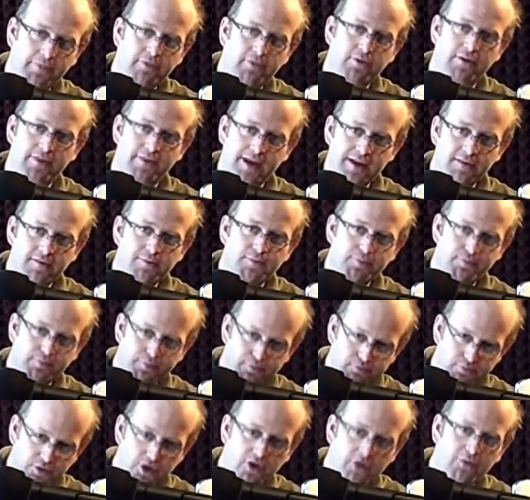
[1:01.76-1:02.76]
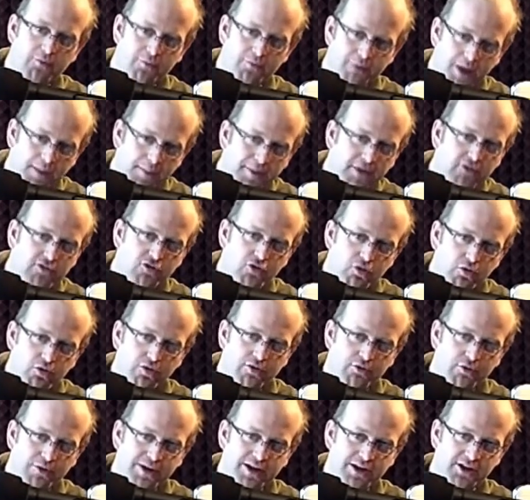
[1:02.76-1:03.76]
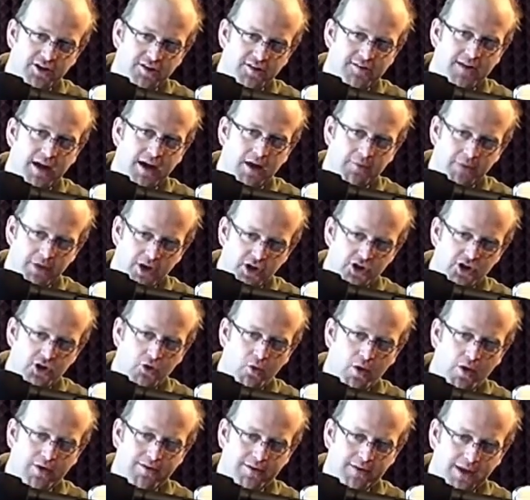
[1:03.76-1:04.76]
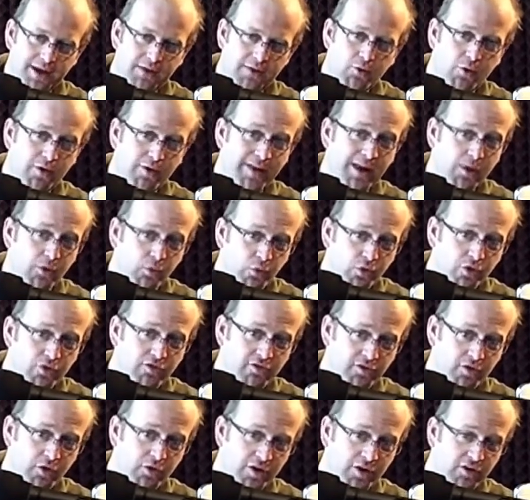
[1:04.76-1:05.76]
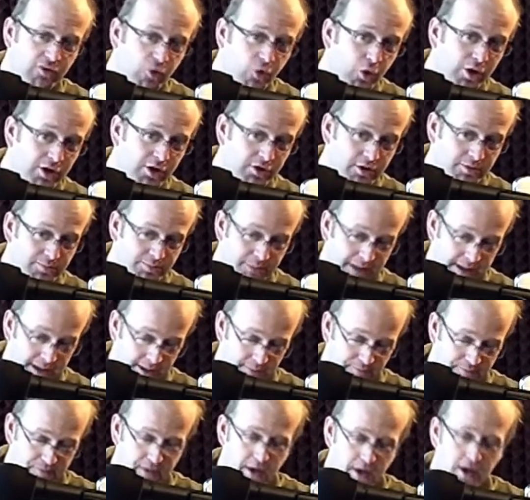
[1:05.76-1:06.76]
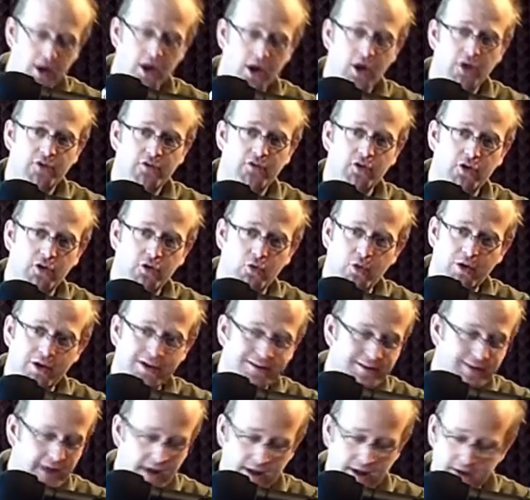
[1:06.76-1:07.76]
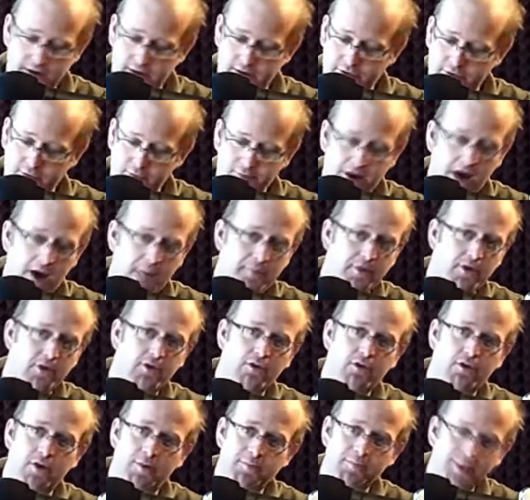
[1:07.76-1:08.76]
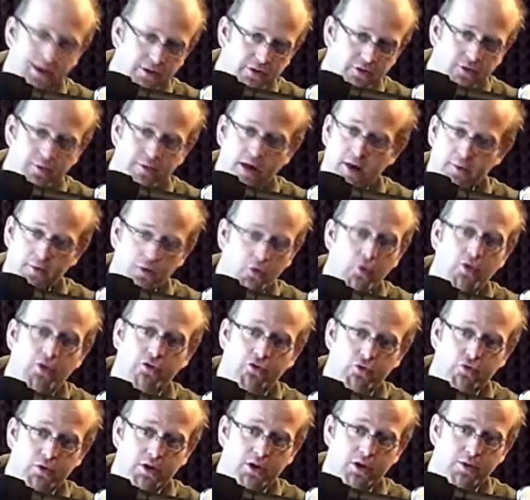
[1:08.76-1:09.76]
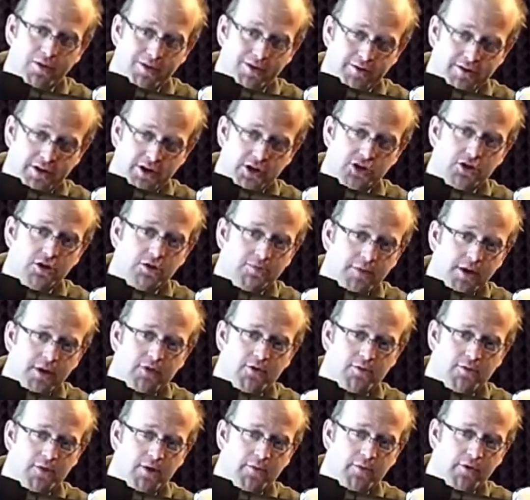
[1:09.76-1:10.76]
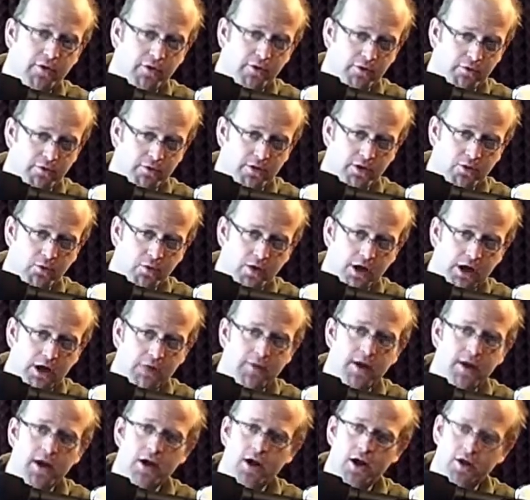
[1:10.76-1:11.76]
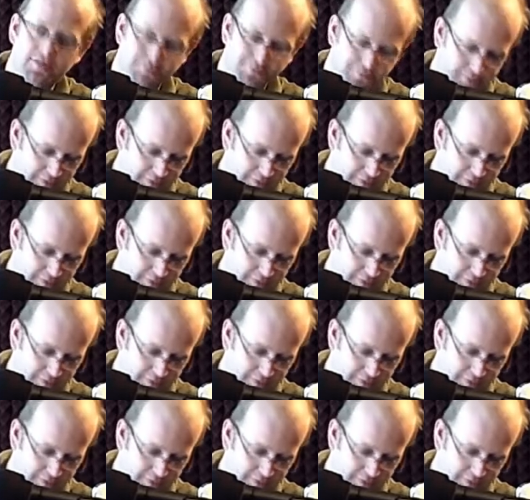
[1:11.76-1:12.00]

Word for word: topsoil, that's you know about two or three inches down because you want to get where that root zone is going to be. So you want to take a thermometer, a meat thermometer works really well. A digital meat thermometer works really well.